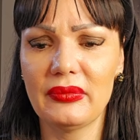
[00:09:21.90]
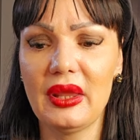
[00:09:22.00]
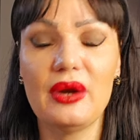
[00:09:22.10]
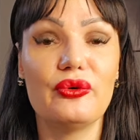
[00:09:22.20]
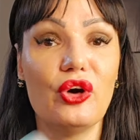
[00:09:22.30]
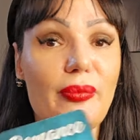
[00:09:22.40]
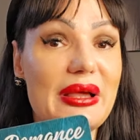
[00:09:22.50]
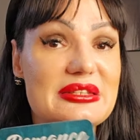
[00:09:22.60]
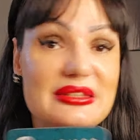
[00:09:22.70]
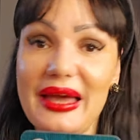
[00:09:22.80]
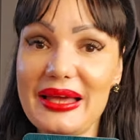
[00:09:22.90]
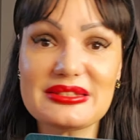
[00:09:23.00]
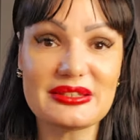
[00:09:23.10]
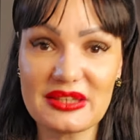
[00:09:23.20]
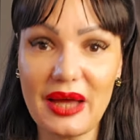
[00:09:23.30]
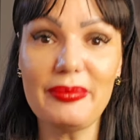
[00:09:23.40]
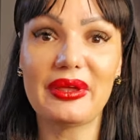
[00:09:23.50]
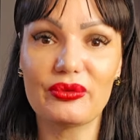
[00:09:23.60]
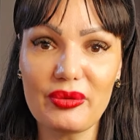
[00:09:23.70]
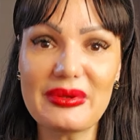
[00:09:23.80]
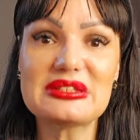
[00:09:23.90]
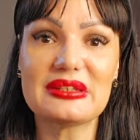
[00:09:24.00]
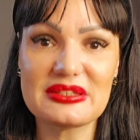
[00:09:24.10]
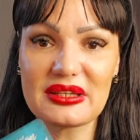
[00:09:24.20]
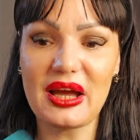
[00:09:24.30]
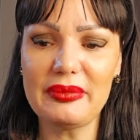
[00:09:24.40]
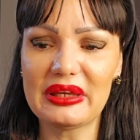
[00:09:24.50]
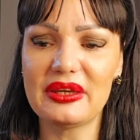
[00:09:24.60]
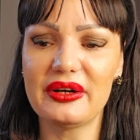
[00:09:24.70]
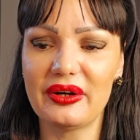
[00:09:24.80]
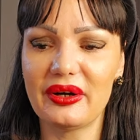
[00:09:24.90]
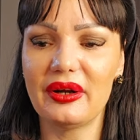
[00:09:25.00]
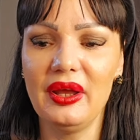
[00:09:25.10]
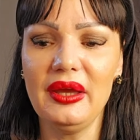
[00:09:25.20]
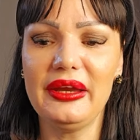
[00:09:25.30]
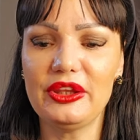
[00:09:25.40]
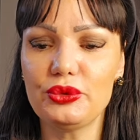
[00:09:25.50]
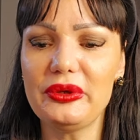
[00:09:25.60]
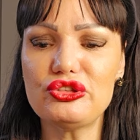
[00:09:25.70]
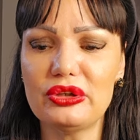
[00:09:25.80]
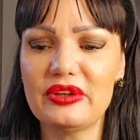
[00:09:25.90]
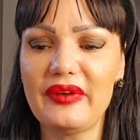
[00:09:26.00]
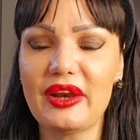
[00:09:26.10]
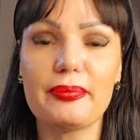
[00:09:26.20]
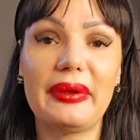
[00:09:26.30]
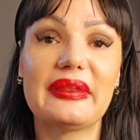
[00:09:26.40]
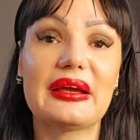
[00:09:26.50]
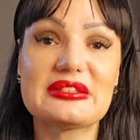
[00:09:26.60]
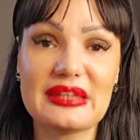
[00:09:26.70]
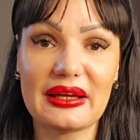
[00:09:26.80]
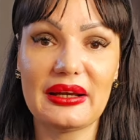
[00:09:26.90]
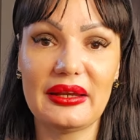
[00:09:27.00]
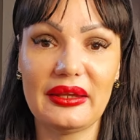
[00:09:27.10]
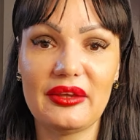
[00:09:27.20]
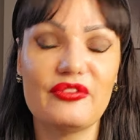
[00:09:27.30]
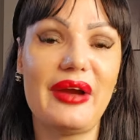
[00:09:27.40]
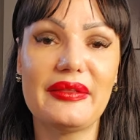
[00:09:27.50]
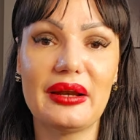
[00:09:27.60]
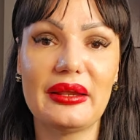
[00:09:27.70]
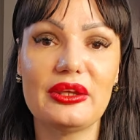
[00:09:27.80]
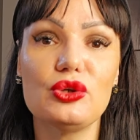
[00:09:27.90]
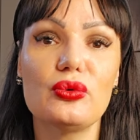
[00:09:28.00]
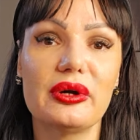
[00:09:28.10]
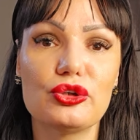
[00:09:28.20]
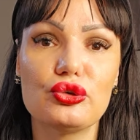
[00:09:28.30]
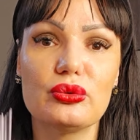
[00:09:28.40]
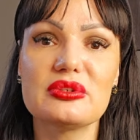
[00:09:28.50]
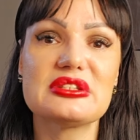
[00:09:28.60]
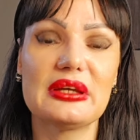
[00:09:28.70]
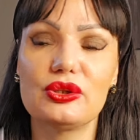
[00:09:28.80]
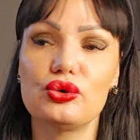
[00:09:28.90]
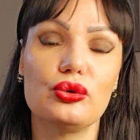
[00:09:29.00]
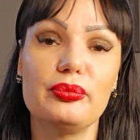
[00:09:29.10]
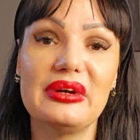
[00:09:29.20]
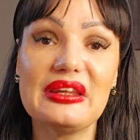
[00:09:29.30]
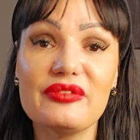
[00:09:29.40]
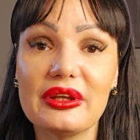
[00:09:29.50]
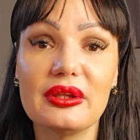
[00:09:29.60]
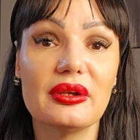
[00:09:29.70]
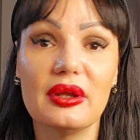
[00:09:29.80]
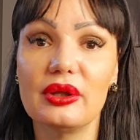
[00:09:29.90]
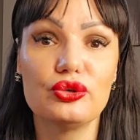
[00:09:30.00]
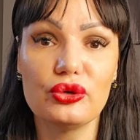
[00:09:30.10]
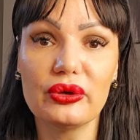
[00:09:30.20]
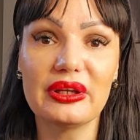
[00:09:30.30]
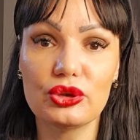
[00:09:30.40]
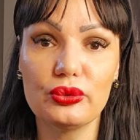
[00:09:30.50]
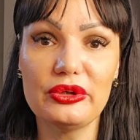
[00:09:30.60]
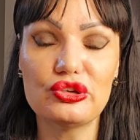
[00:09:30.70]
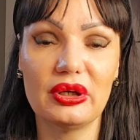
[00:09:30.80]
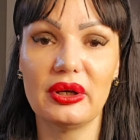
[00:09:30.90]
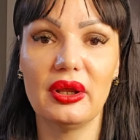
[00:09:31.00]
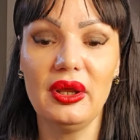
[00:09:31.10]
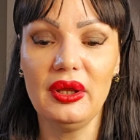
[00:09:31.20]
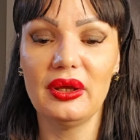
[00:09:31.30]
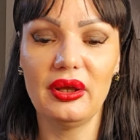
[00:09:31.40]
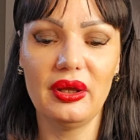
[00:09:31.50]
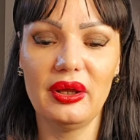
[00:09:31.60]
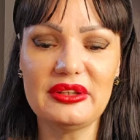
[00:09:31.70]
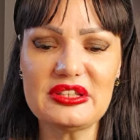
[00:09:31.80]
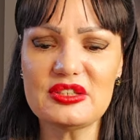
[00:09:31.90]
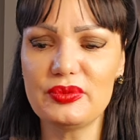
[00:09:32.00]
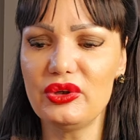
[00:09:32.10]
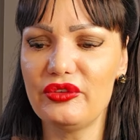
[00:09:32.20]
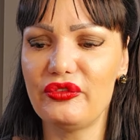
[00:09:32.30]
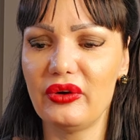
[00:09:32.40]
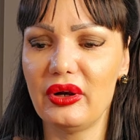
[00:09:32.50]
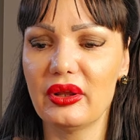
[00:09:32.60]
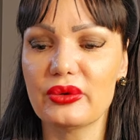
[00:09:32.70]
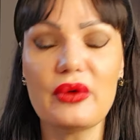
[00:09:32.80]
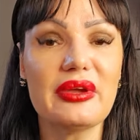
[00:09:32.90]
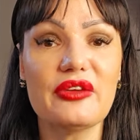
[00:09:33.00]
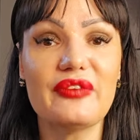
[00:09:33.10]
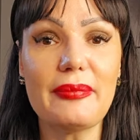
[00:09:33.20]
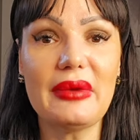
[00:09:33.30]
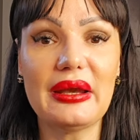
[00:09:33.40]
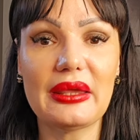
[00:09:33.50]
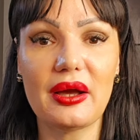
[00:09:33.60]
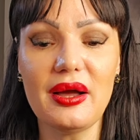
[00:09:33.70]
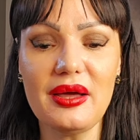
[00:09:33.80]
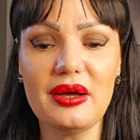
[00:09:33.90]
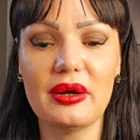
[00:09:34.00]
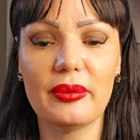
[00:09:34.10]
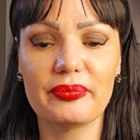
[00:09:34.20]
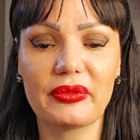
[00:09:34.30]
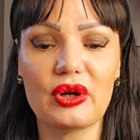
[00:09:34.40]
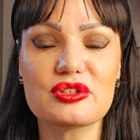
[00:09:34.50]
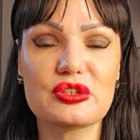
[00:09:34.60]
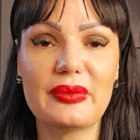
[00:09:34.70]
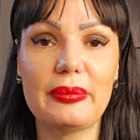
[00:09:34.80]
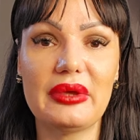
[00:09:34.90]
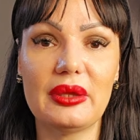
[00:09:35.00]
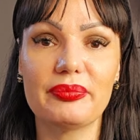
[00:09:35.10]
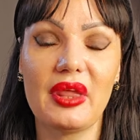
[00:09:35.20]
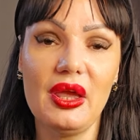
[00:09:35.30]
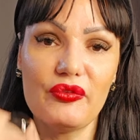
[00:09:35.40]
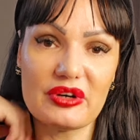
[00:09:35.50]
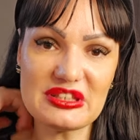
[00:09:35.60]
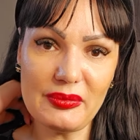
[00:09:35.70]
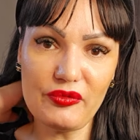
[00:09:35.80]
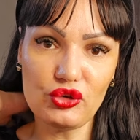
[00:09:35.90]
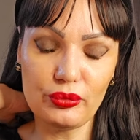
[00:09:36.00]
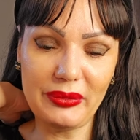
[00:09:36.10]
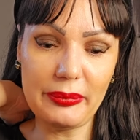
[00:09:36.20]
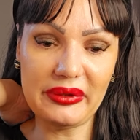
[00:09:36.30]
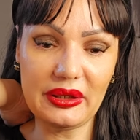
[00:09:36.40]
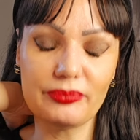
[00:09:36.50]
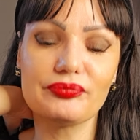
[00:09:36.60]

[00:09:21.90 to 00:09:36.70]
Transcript: Romance. Yes, it's coming. Romance is coming here. Intuition development. Exactly. Finally, you are choosing to believe in to your intuition. This is beautiful. Growing family, huh? Also, maybe for some of you, maybe.